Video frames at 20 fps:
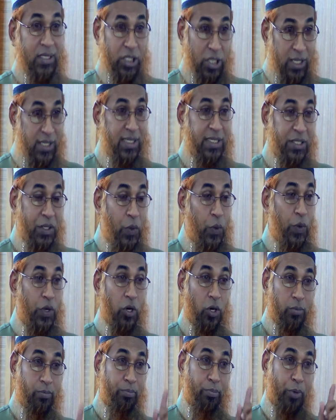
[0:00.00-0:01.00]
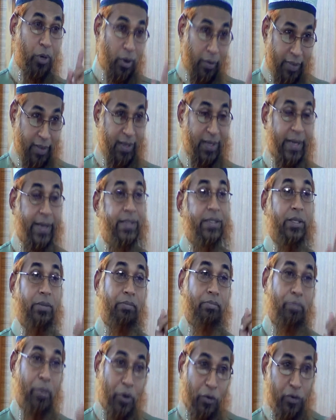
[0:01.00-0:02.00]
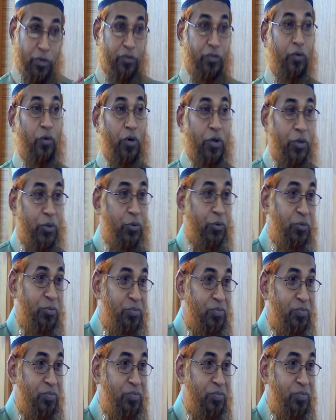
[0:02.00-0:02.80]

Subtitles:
Just know your brother is a mirror for you.